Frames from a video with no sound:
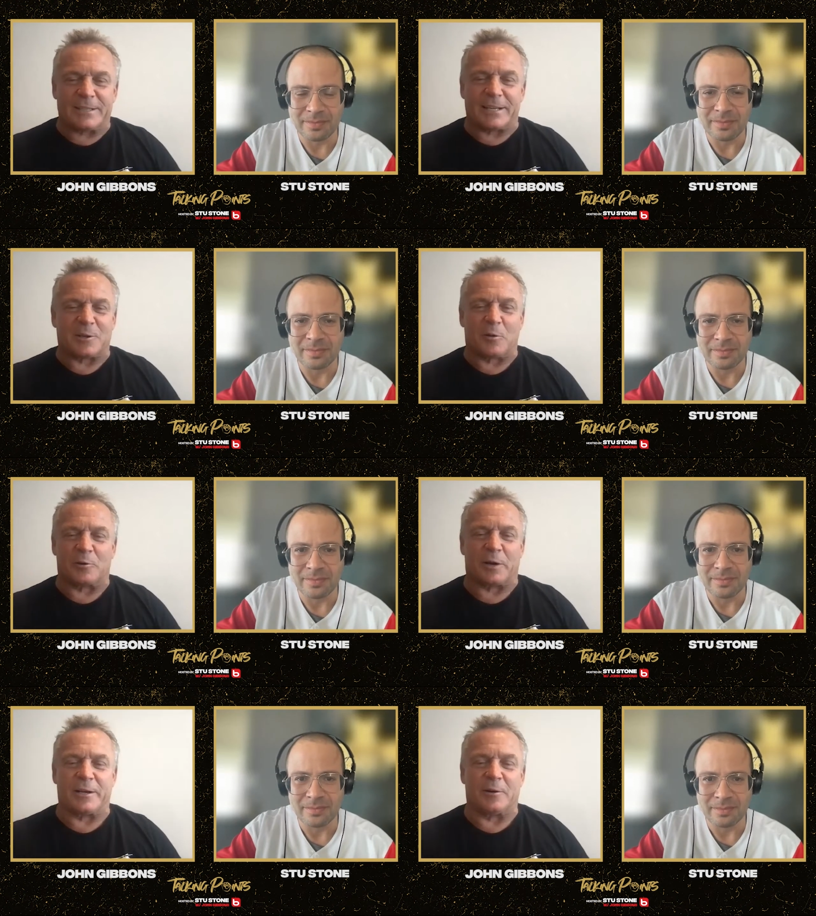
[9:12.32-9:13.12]
Speaker 1: that's all they're
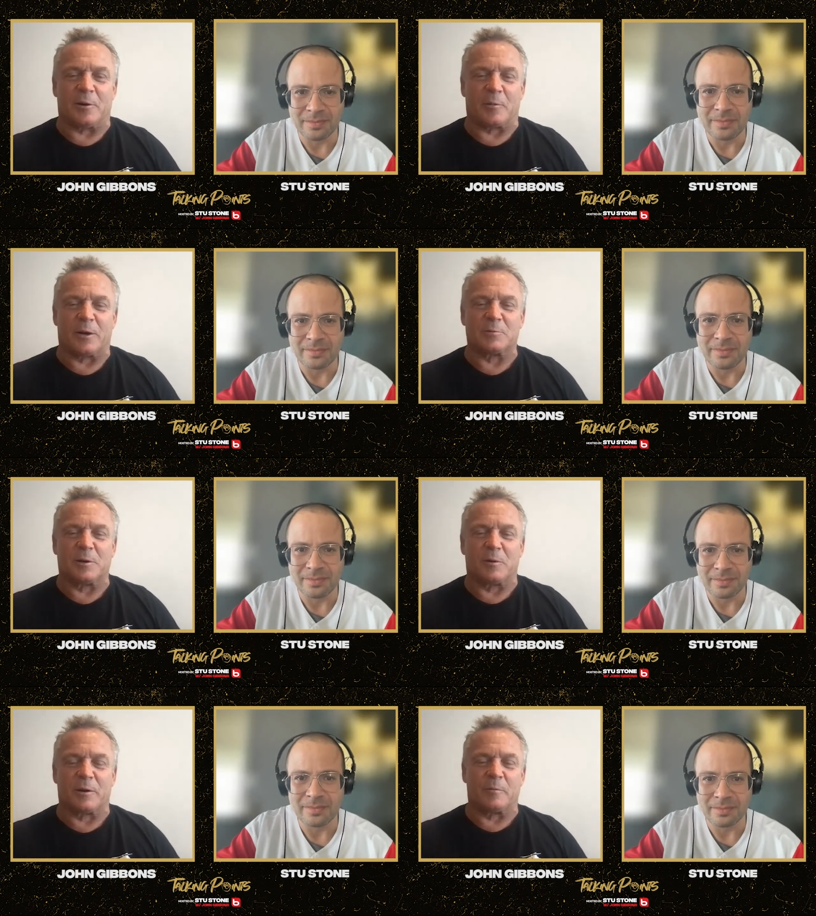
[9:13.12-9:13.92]
trying to do home runs. We don't
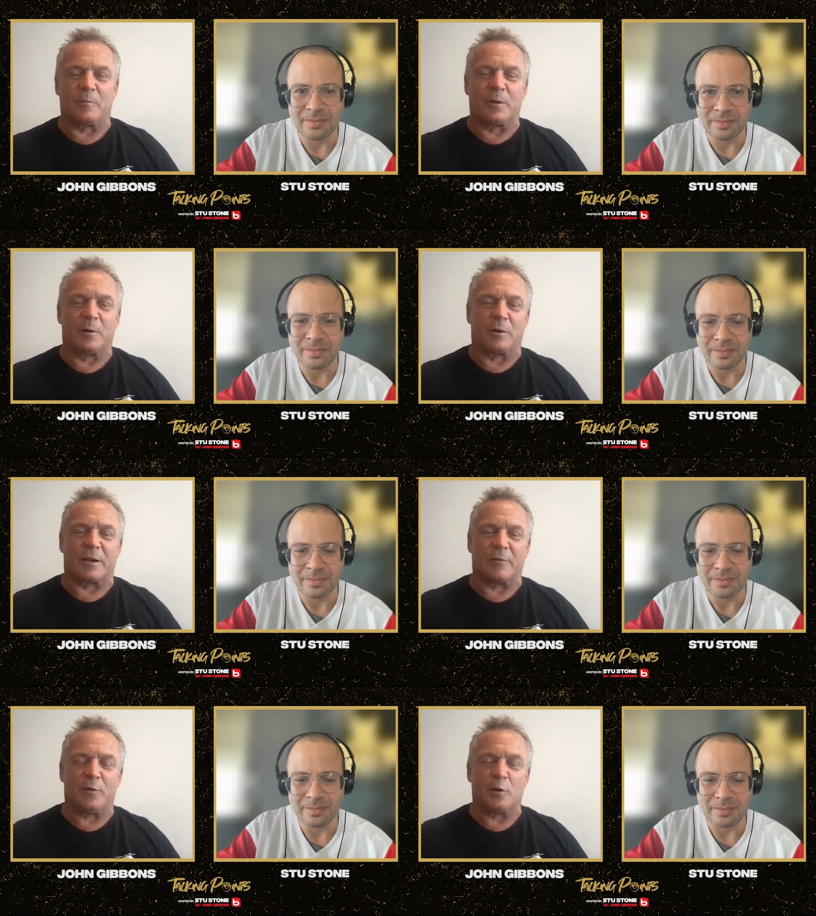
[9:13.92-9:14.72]
want to we don't want to
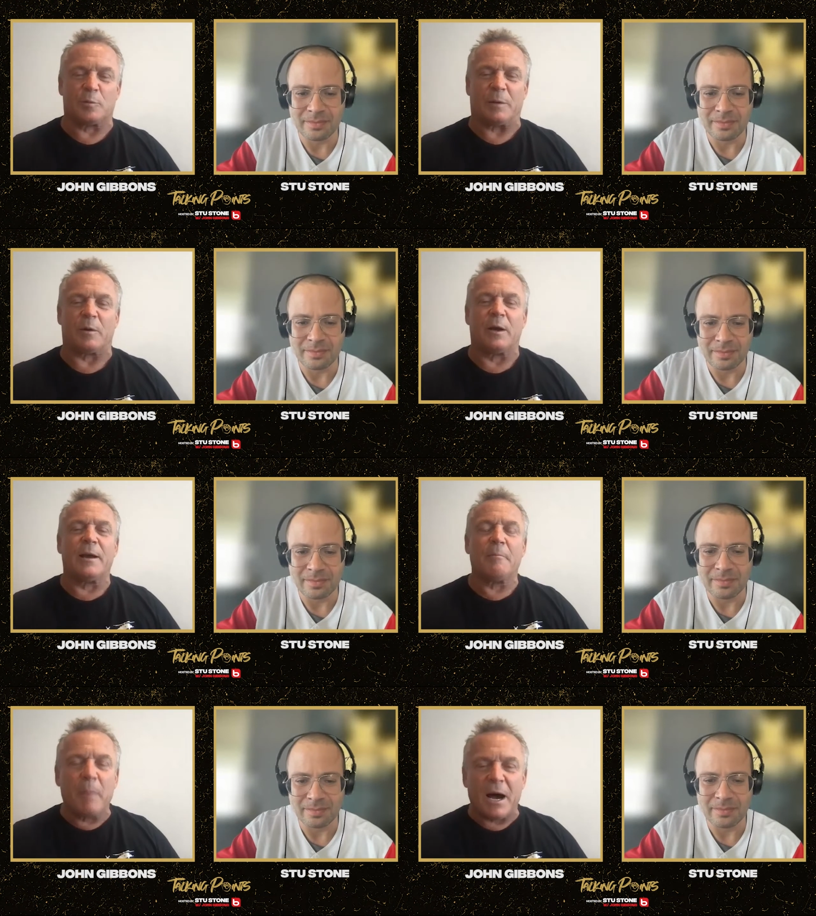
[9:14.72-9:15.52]
confuse people,
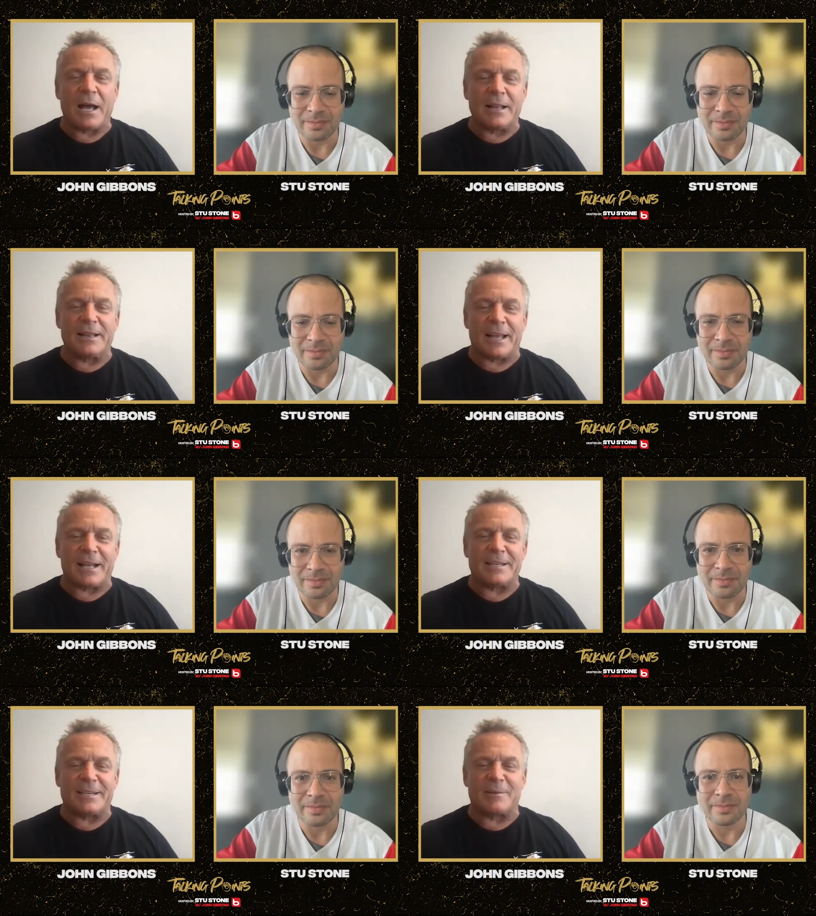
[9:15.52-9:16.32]
but
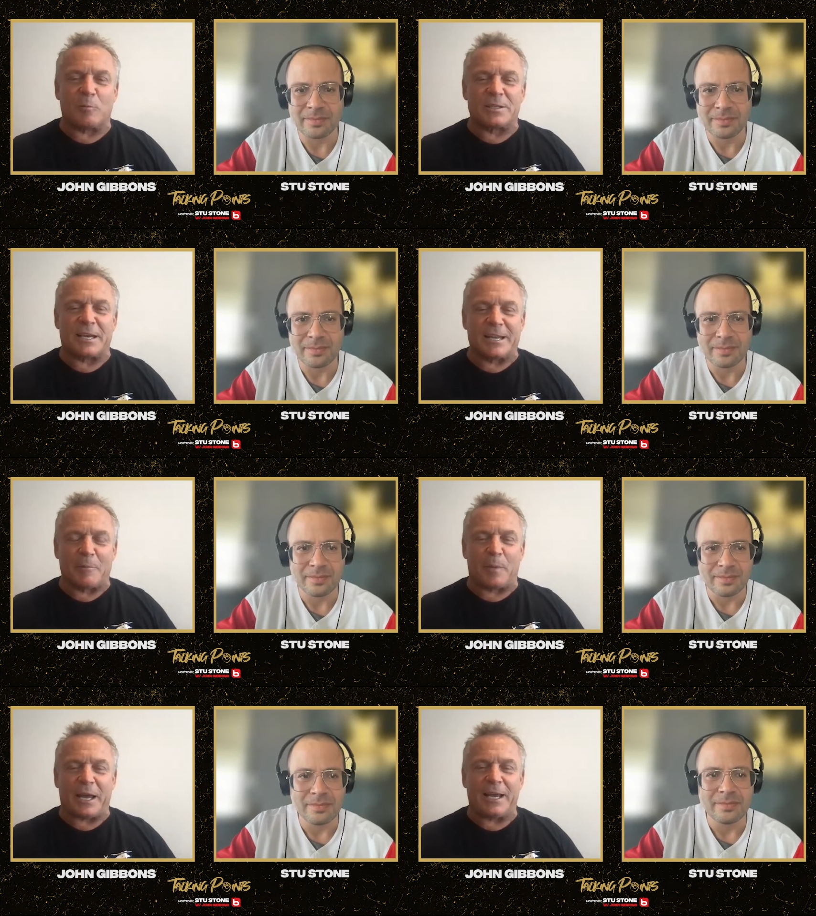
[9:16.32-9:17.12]
that's what's getting them
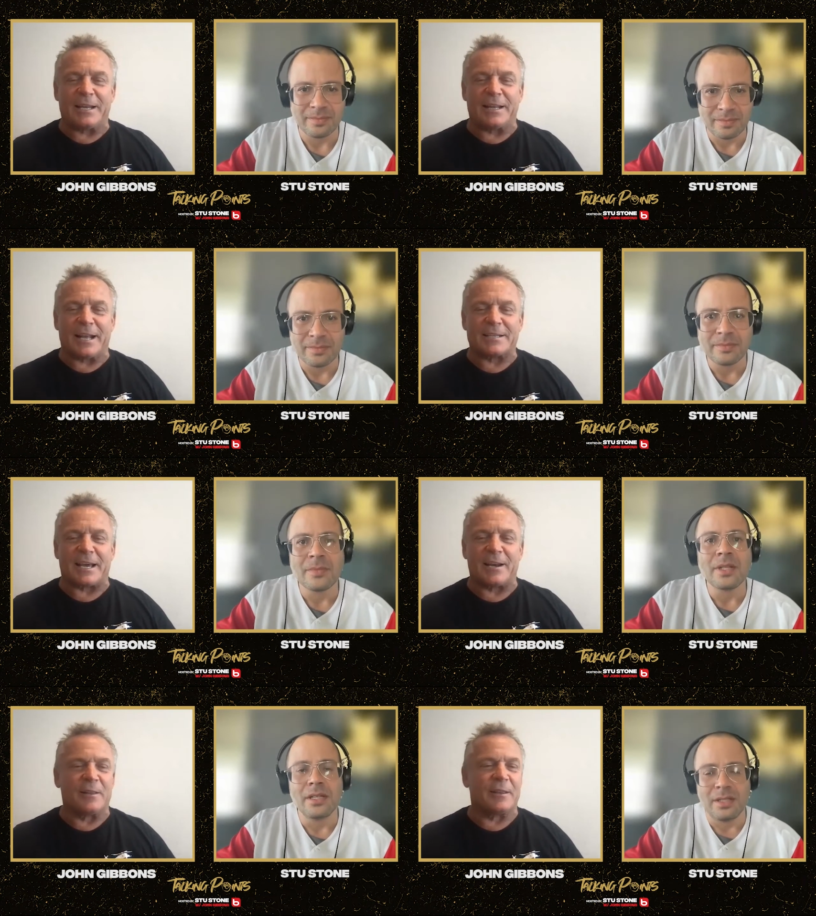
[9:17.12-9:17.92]
paid, and that's
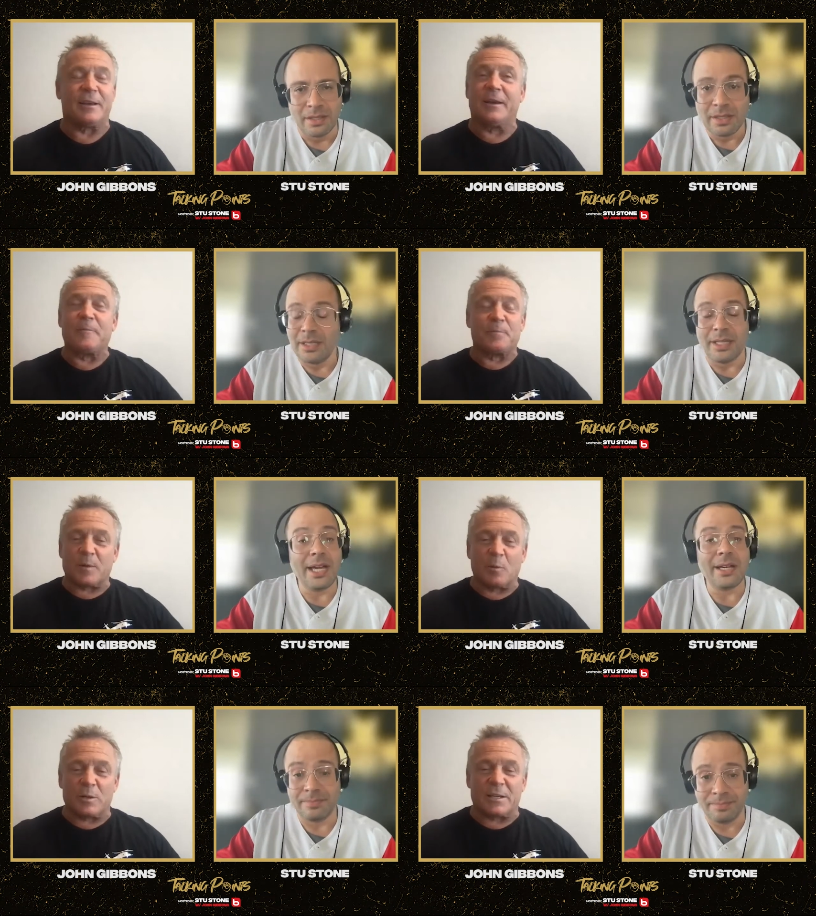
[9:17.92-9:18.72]
kind of the yeah
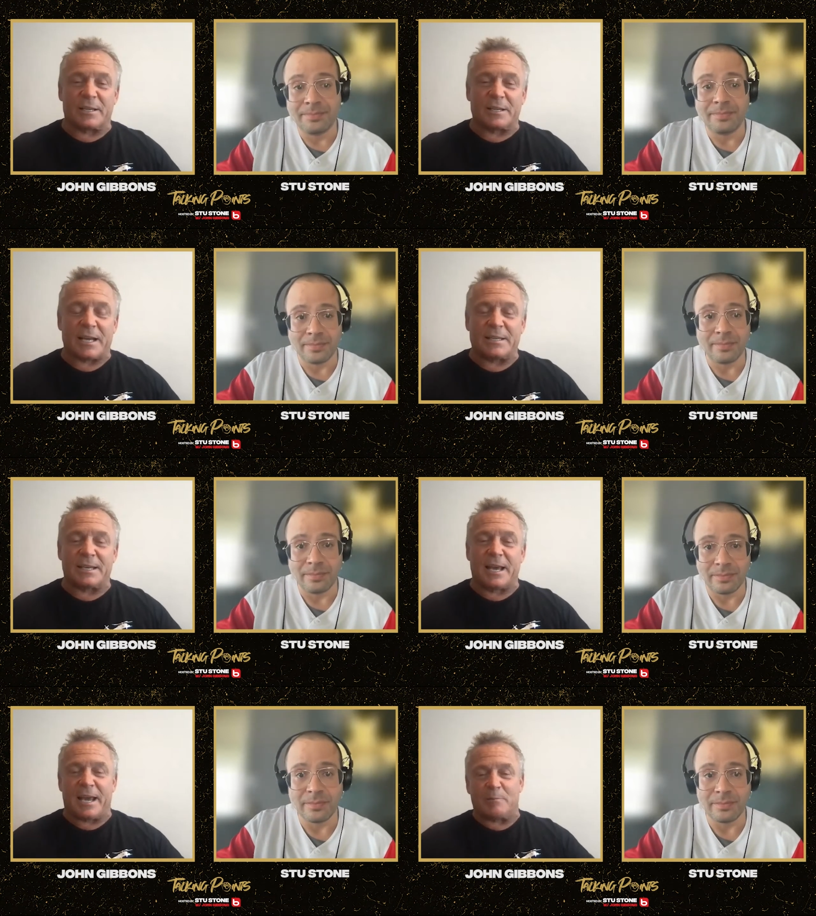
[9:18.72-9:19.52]
what excites the
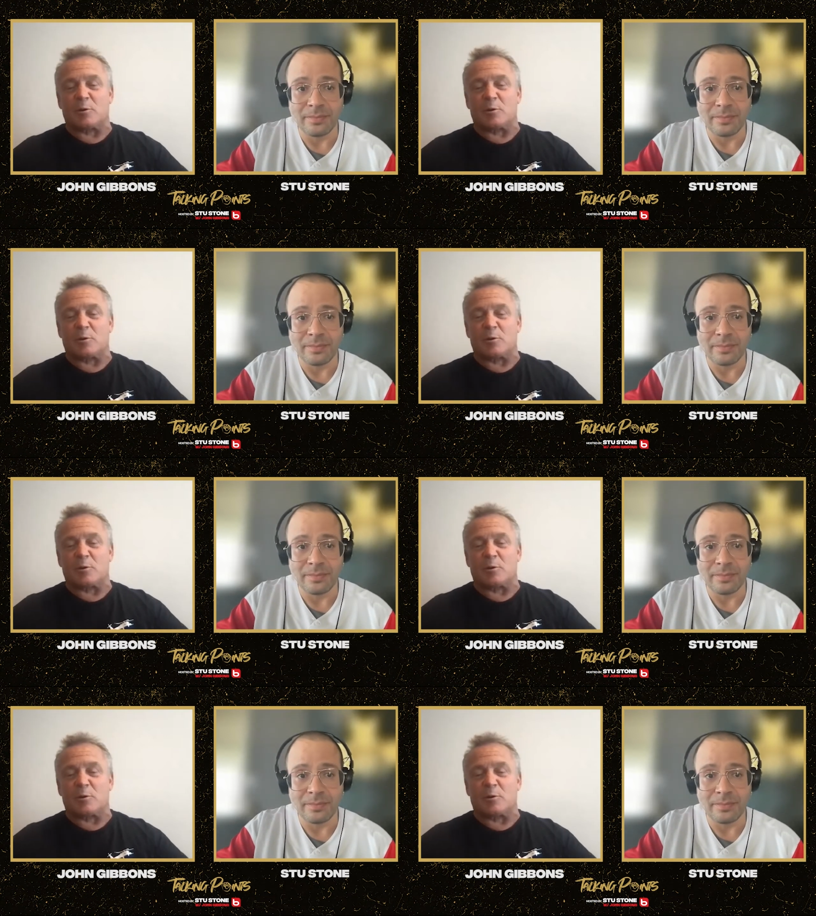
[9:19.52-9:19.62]
game.